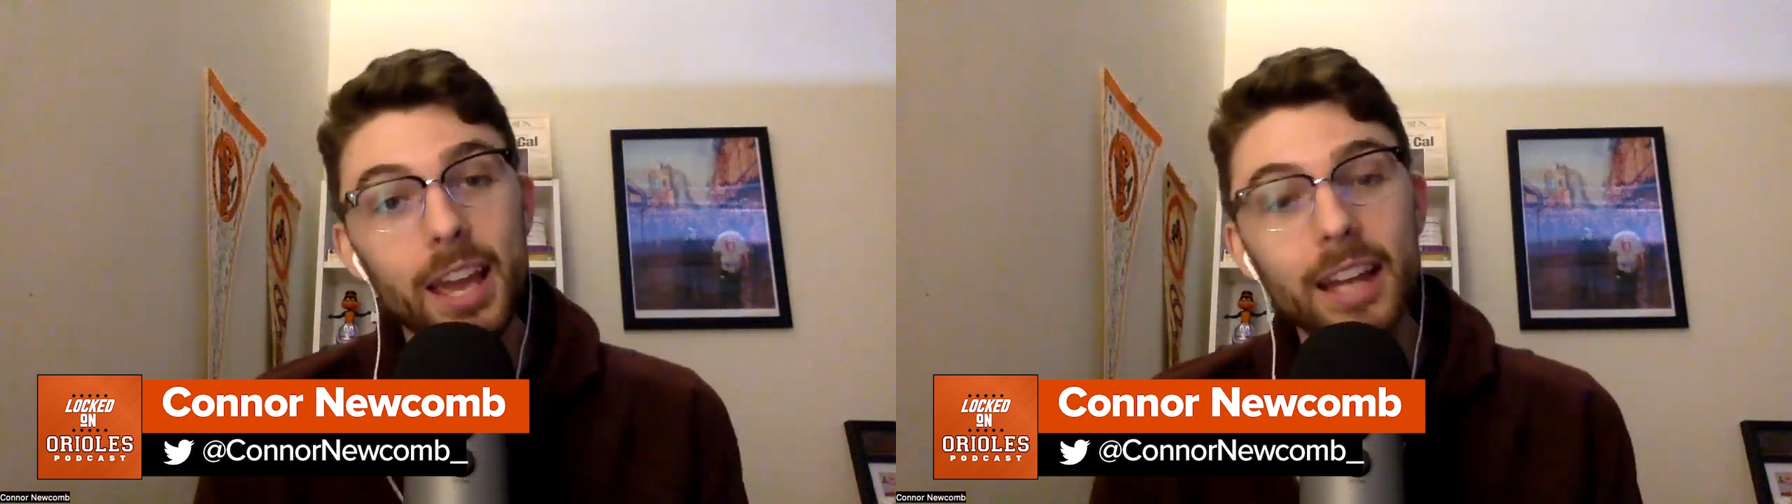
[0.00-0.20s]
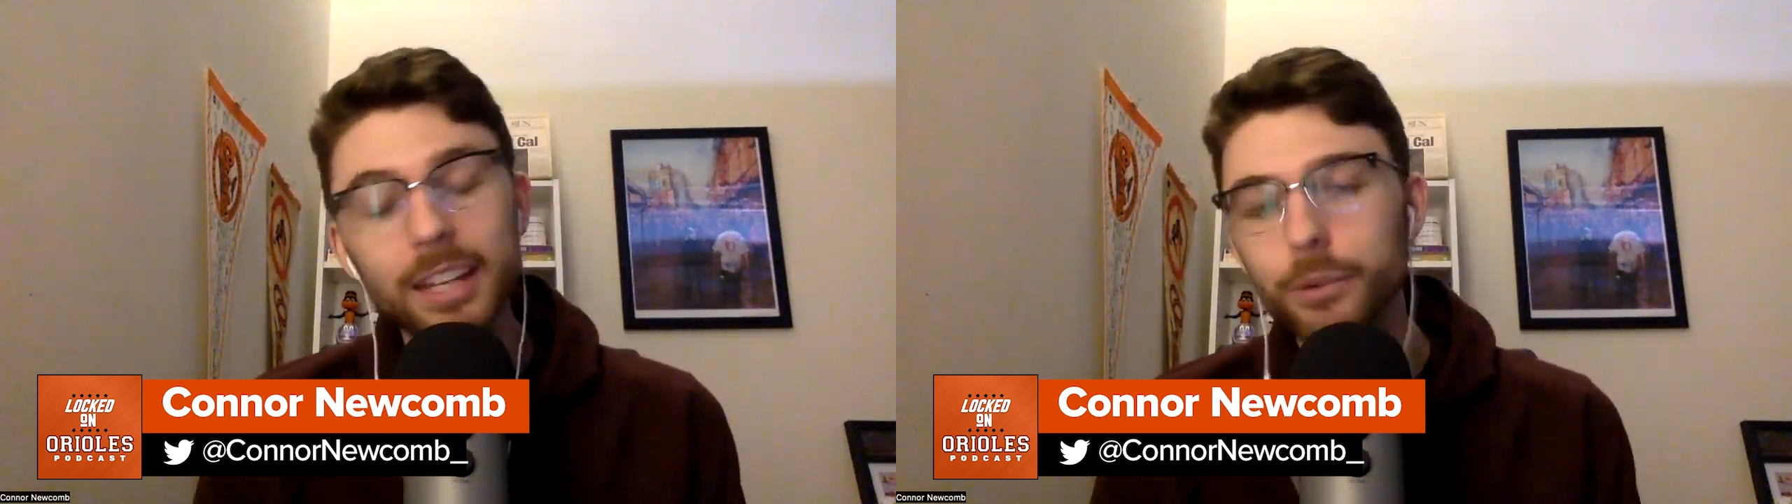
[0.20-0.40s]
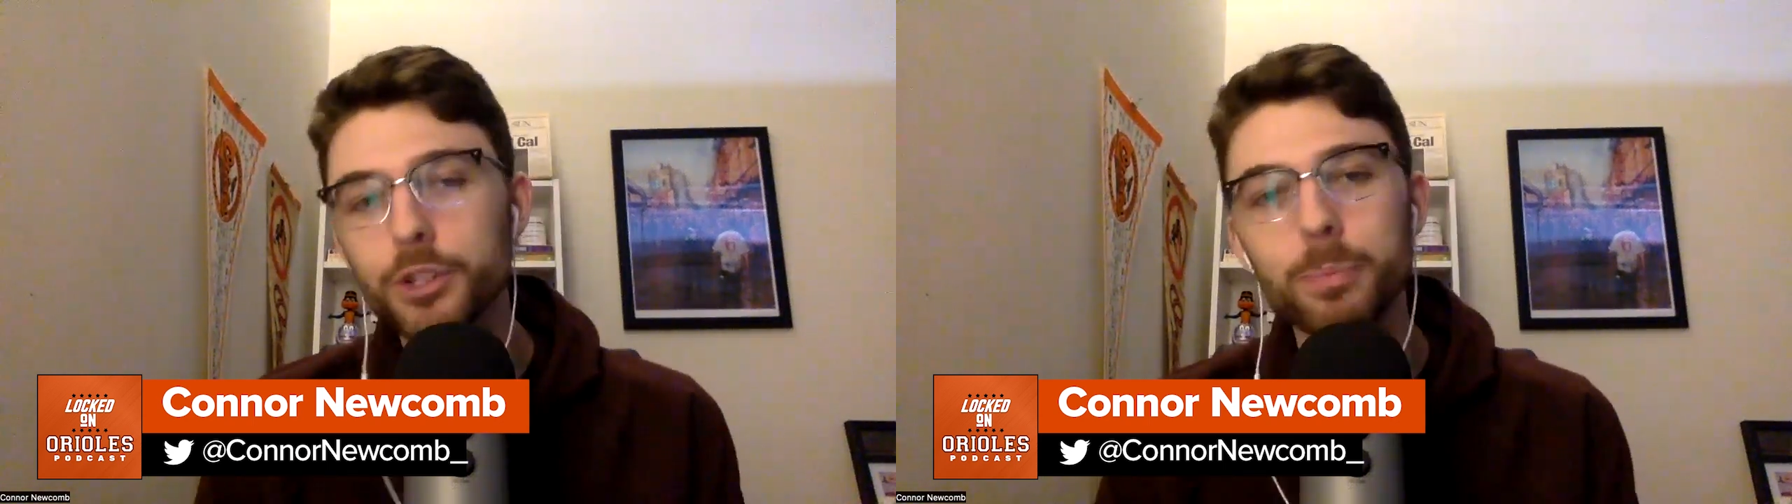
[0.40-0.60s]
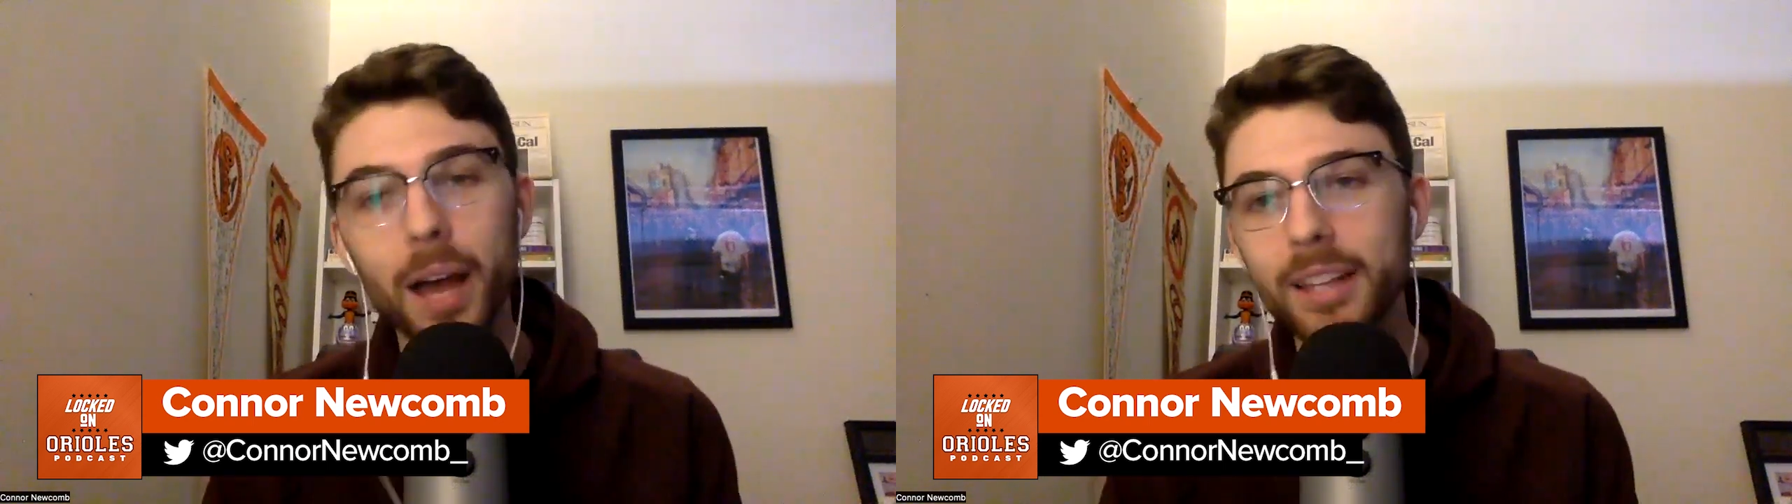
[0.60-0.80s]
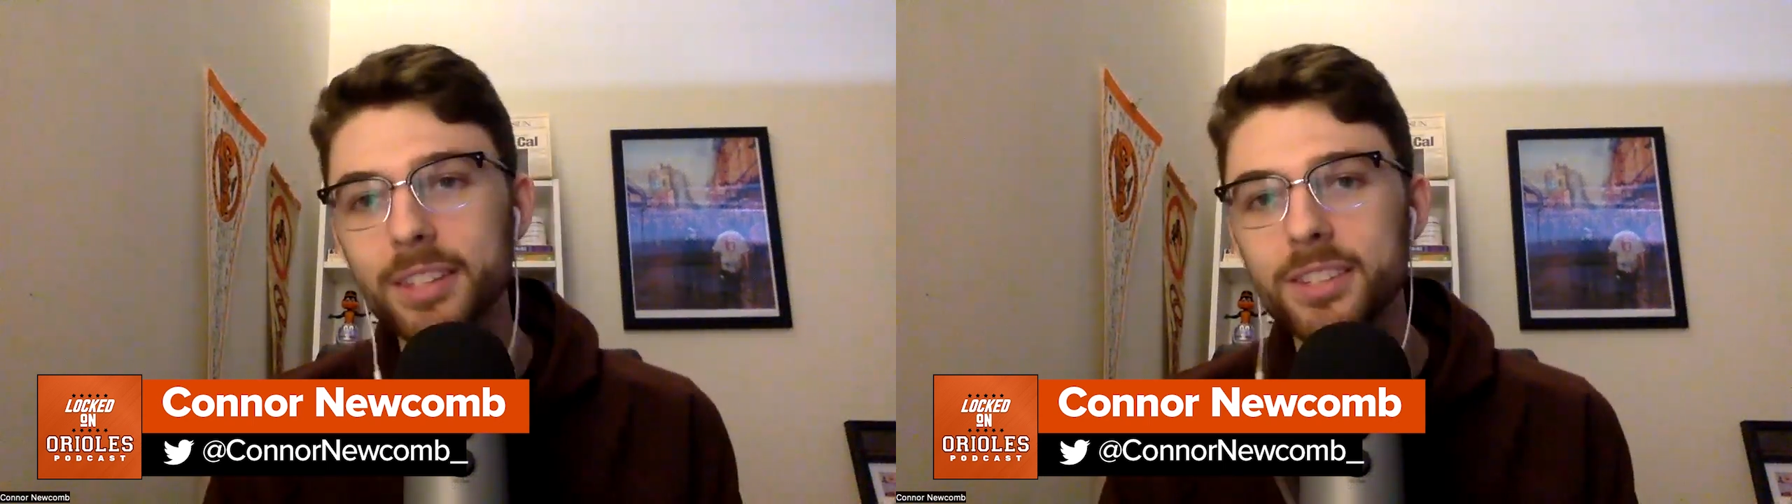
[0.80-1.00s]
and he
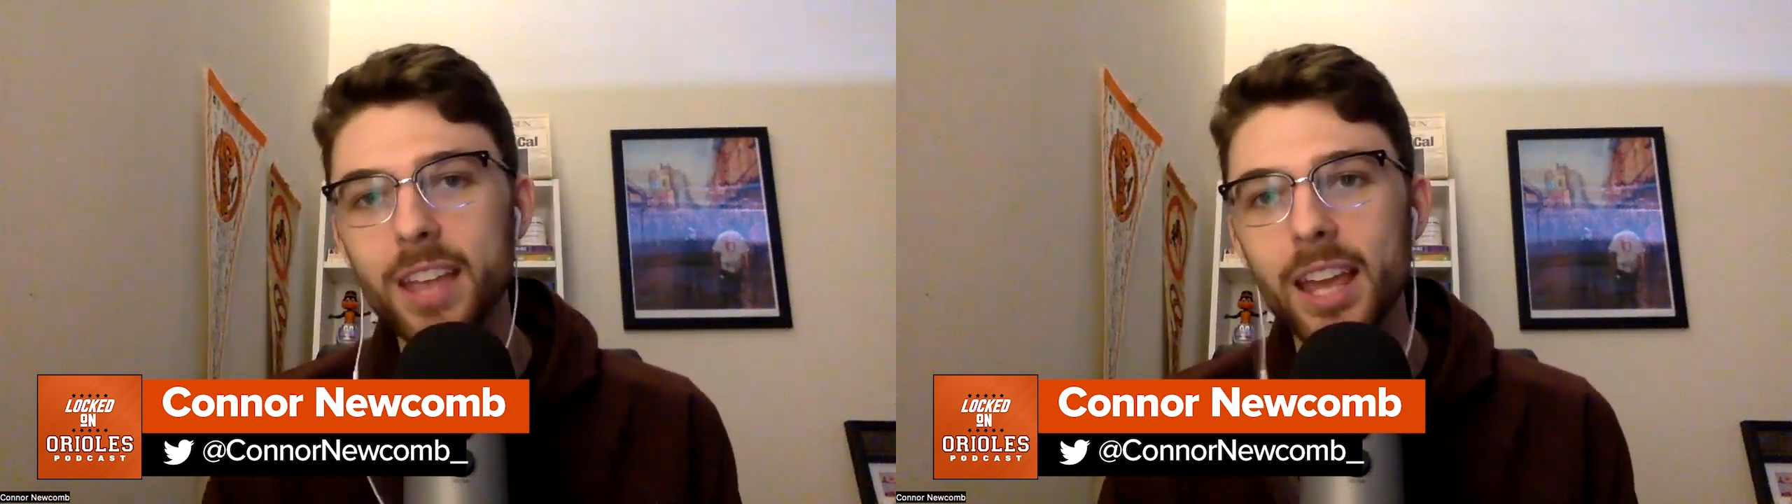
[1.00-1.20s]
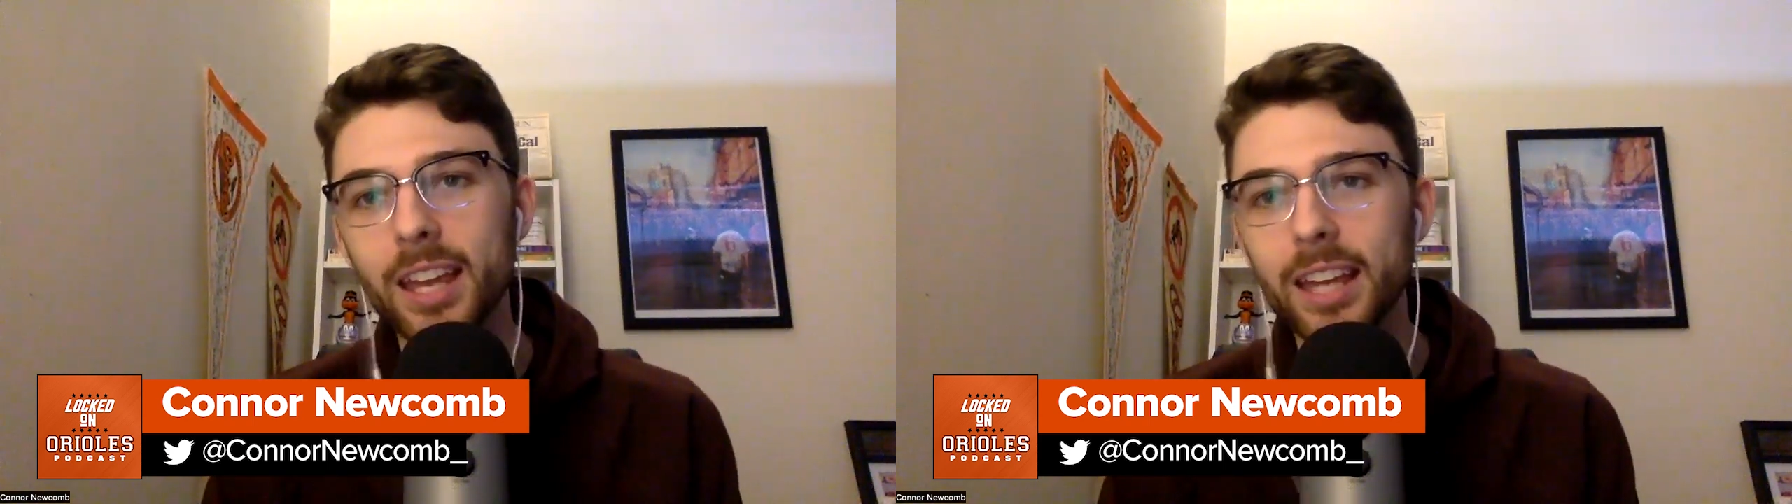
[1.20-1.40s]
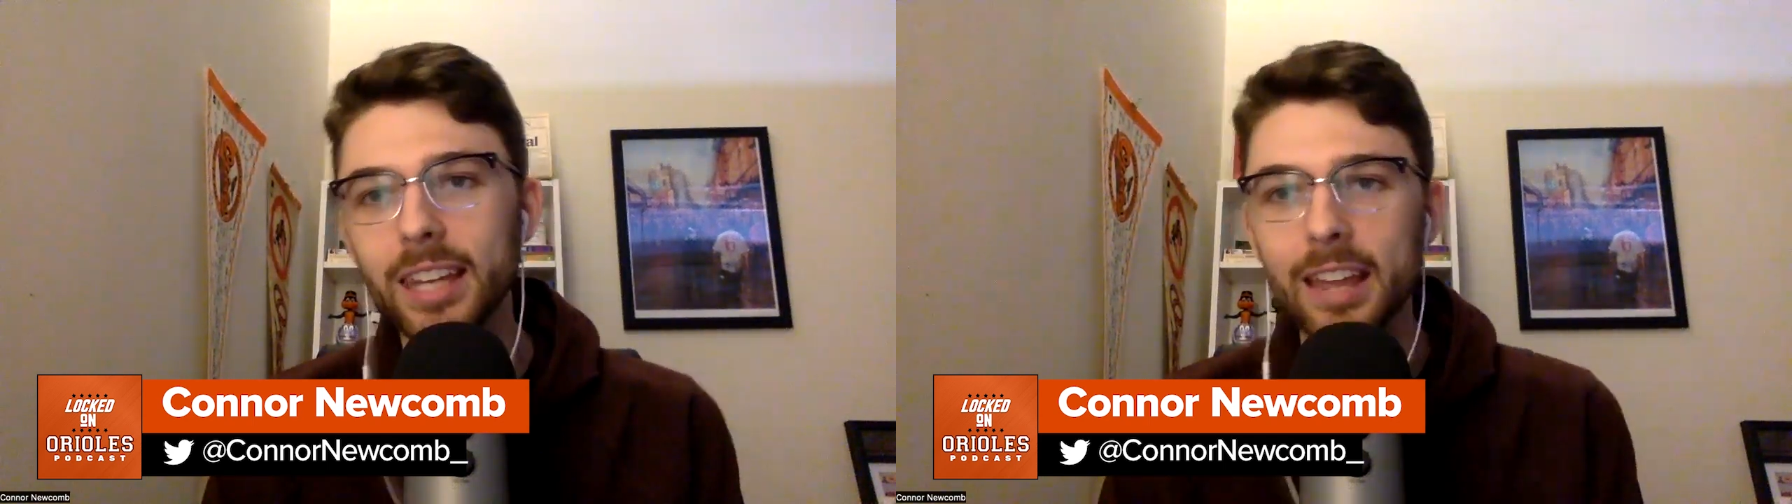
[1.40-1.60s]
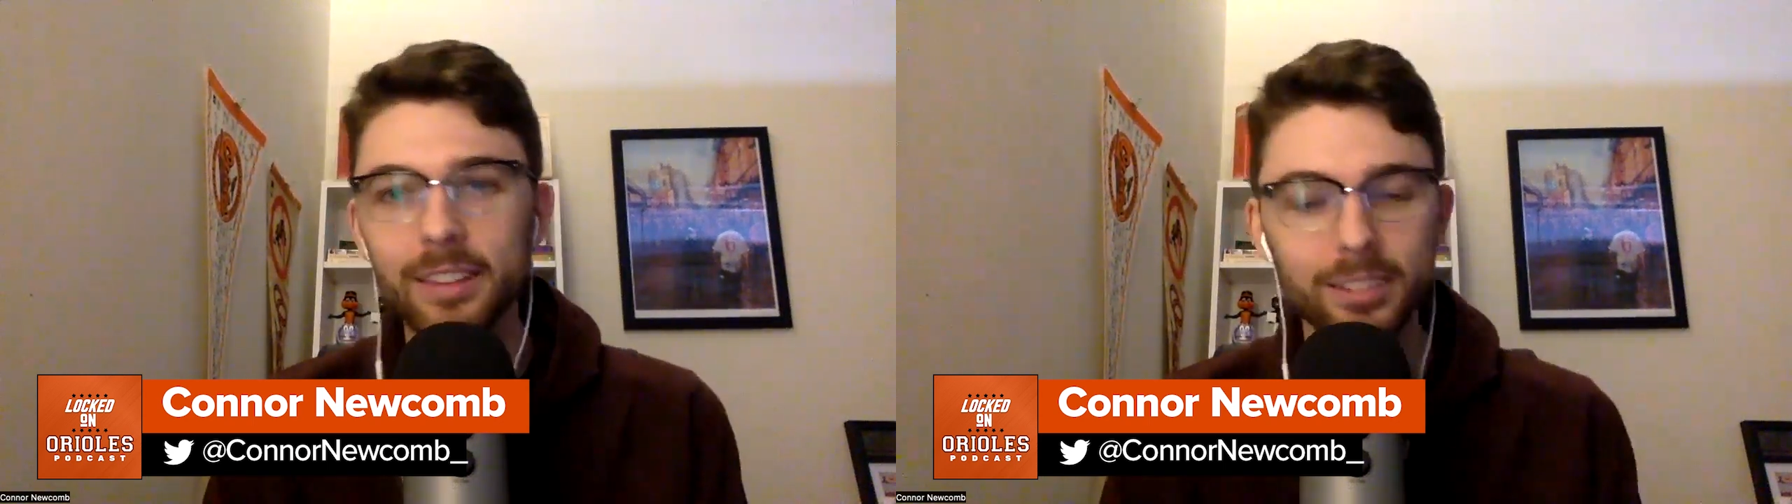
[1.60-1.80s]
responds saying, I get,